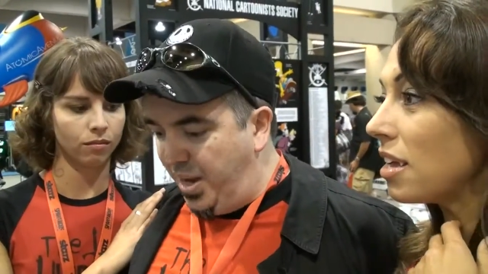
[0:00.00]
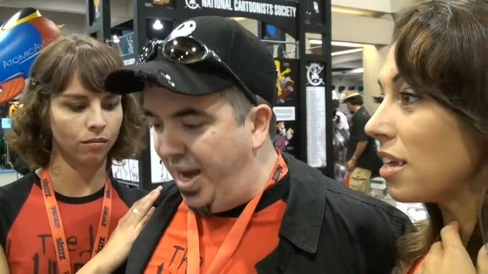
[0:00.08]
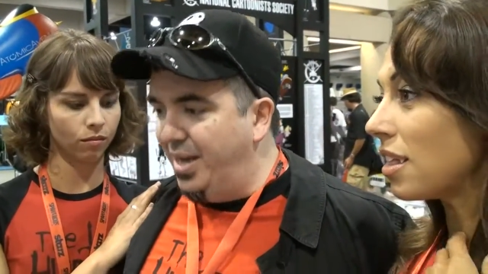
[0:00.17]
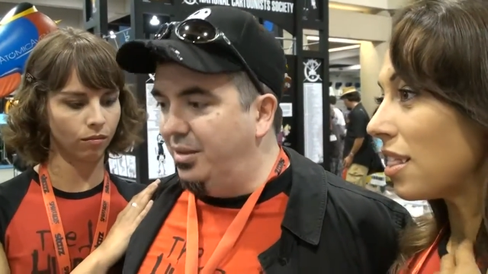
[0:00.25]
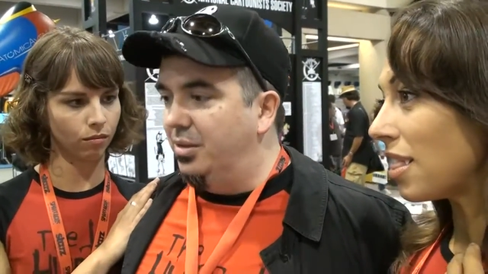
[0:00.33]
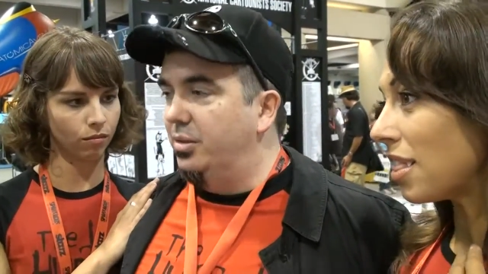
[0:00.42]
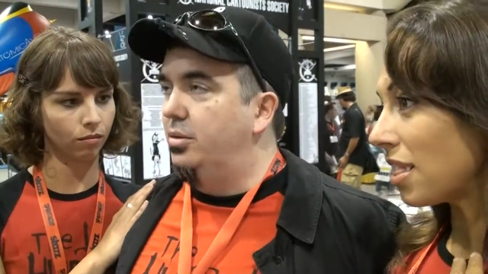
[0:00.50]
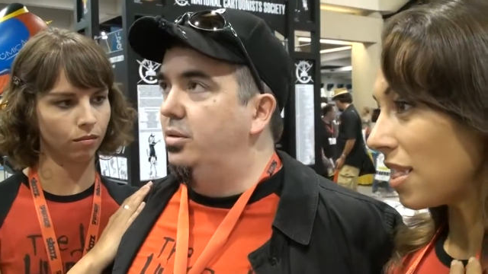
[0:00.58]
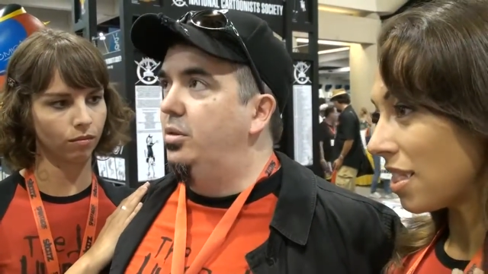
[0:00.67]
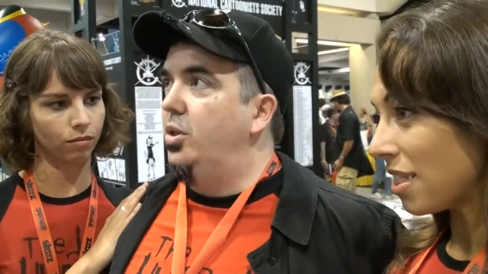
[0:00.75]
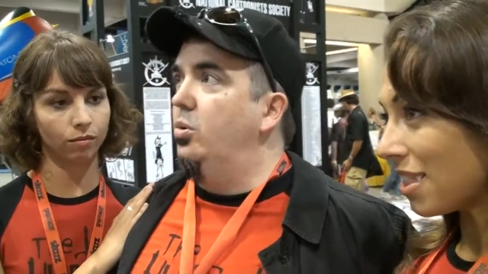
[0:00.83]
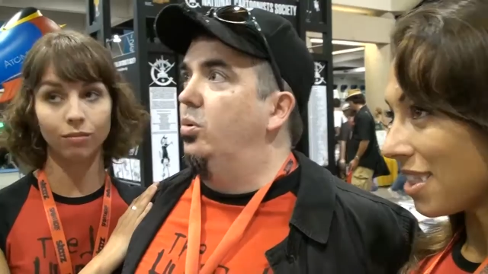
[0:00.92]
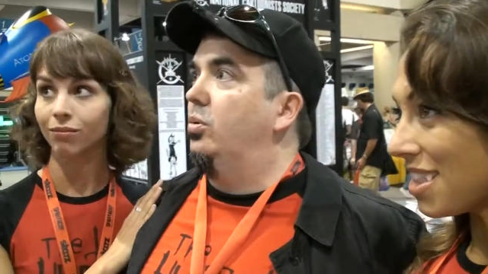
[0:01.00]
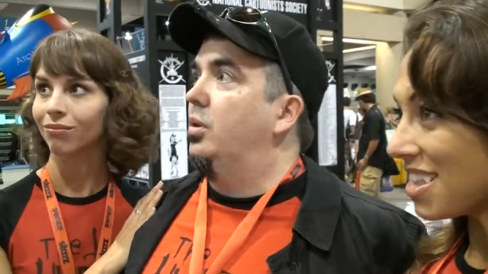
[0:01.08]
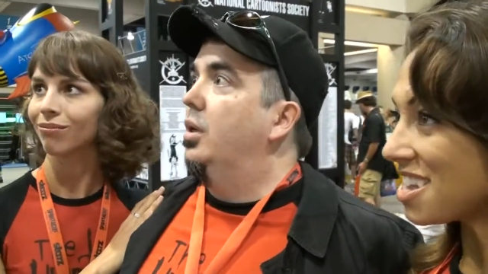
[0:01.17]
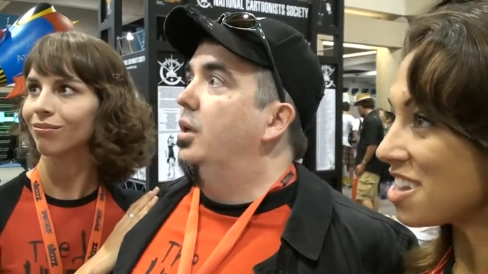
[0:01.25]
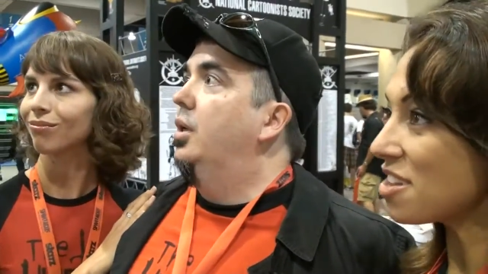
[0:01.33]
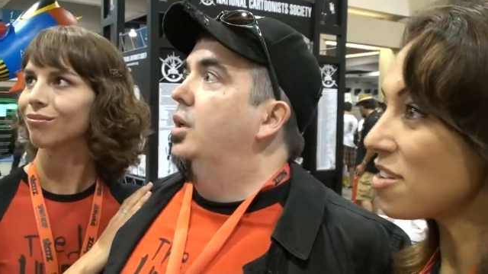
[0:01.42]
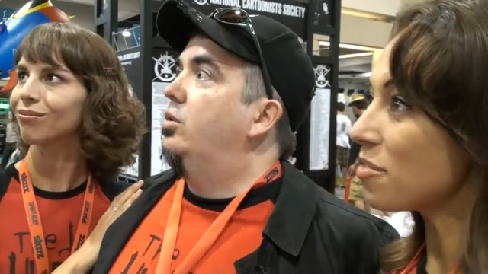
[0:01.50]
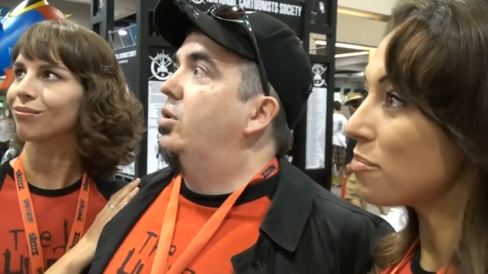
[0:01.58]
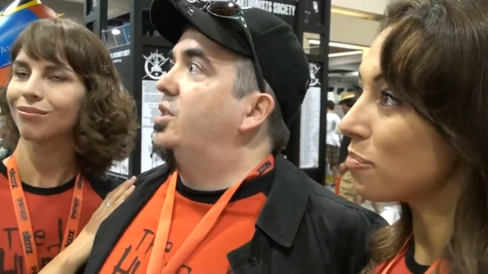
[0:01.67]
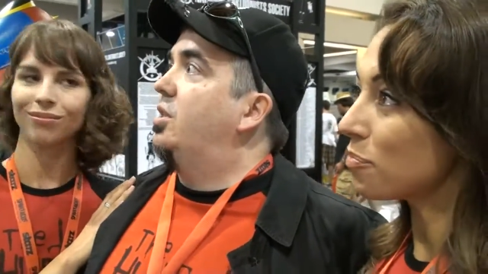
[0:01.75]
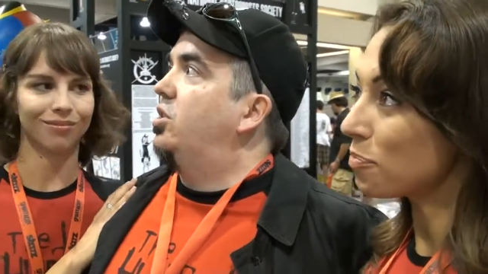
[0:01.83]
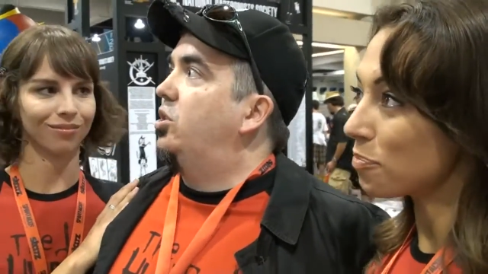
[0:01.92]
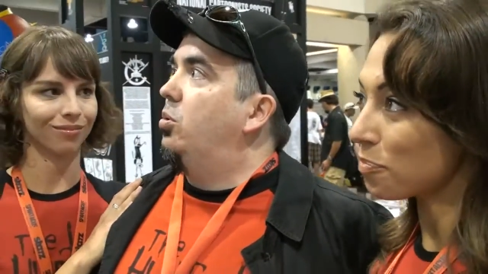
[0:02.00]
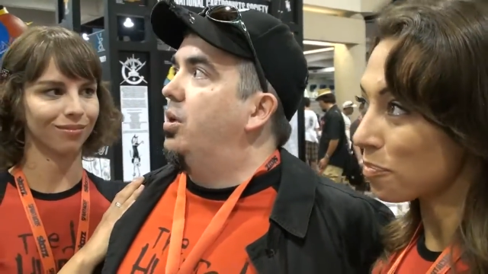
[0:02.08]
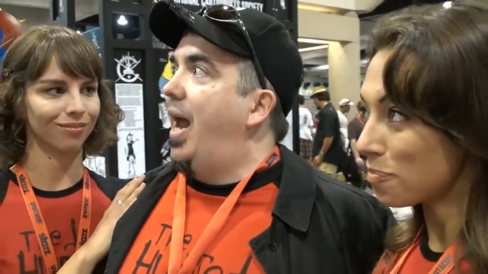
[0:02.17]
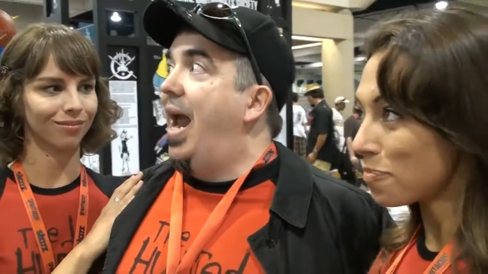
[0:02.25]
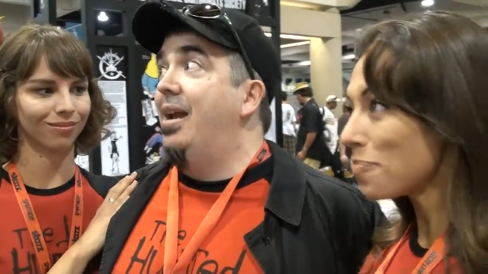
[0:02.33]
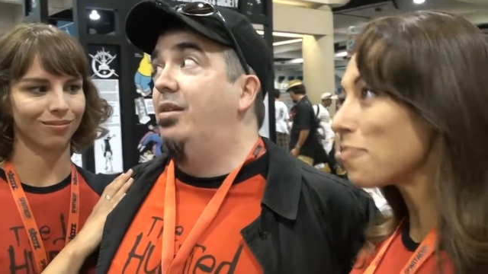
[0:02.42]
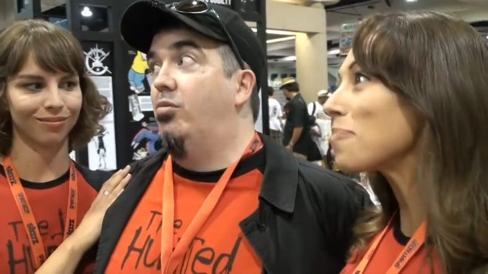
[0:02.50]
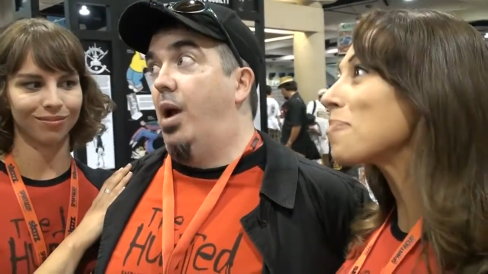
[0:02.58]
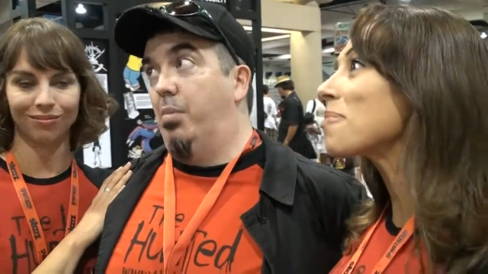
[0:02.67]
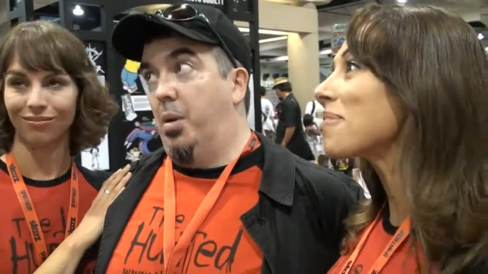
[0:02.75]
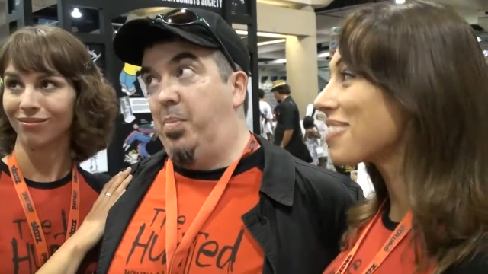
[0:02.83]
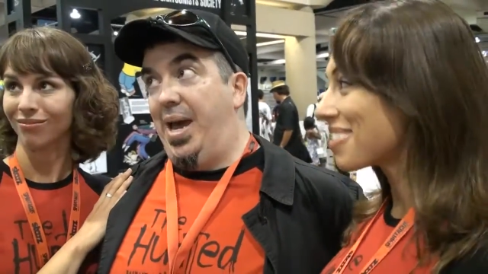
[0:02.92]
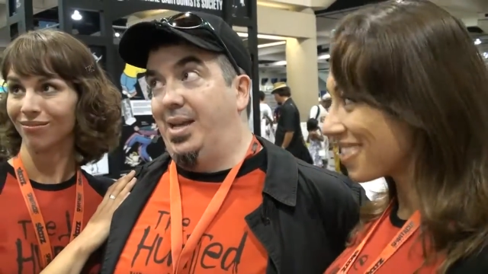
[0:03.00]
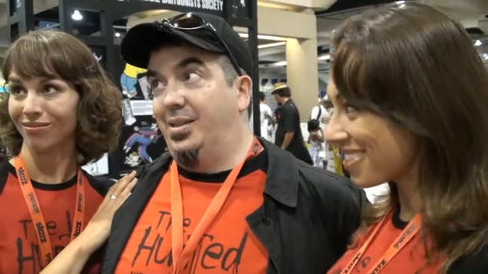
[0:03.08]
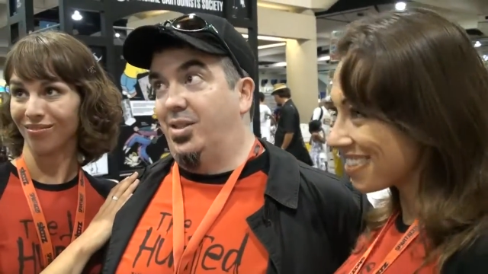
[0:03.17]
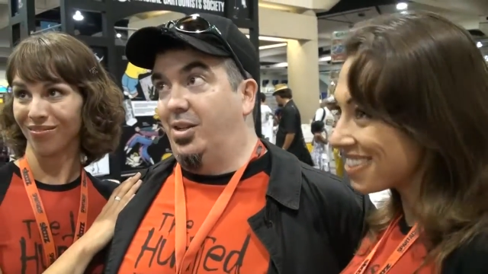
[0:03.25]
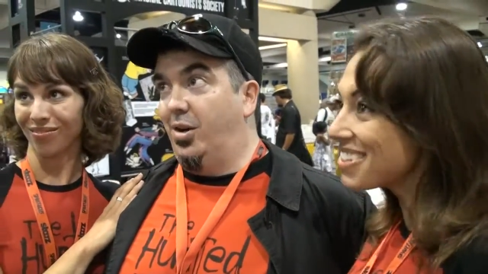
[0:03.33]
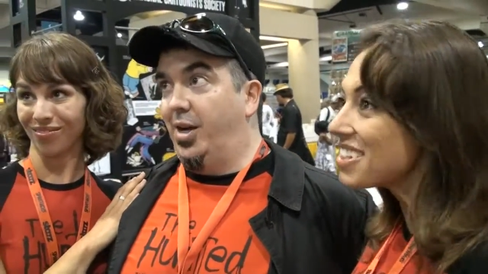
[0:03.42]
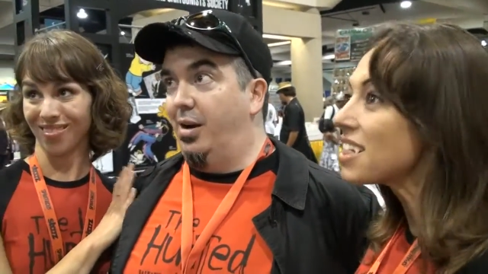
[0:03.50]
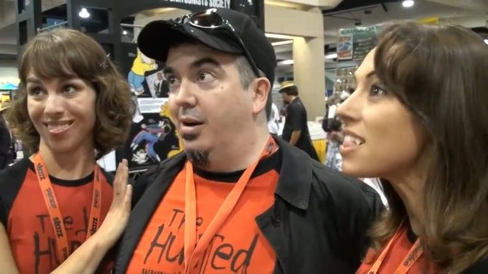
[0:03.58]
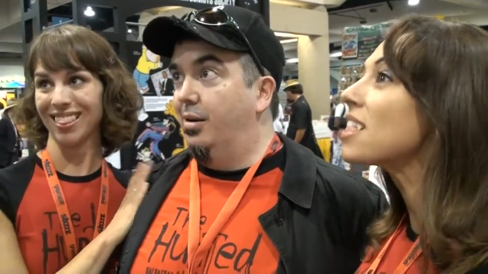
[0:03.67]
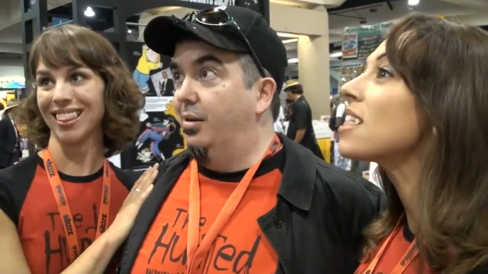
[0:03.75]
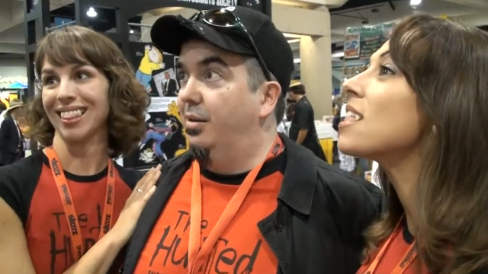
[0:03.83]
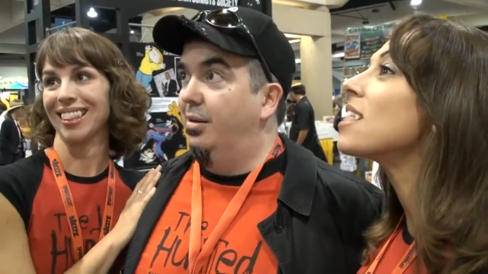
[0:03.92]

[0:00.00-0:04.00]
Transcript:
Speaker 1: panel. Dude, Kristen Stewart and Robert Pattinson are here.